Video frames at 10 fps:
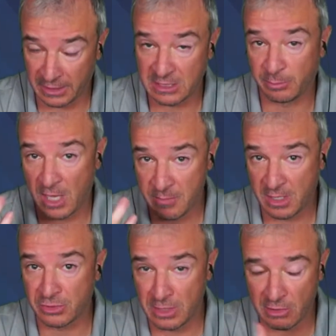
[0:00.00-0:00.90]
supply
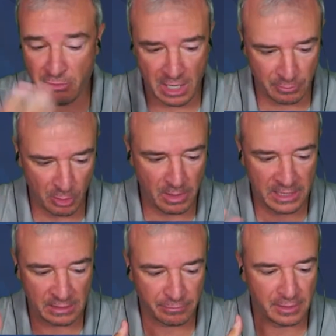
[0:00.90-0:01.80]
because you're not creating more
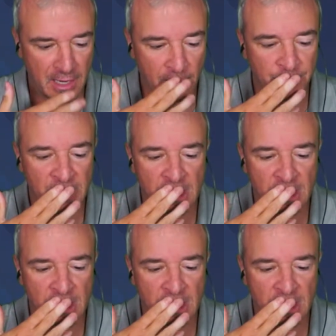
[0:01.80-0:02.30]
money out of thin air.